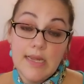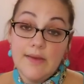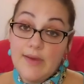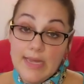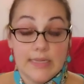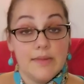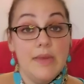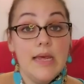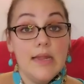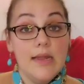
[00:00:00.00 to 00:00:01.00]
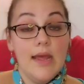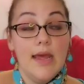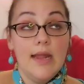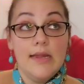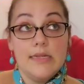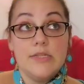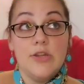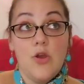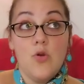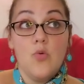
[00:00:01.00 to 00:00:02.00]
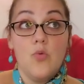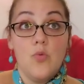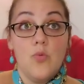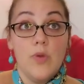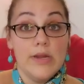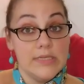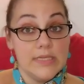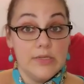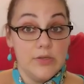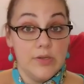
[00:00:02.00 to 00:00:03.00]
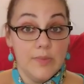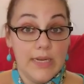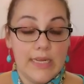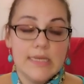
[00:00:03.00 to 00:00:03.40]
if I get them in, and I need to know where to send you your money.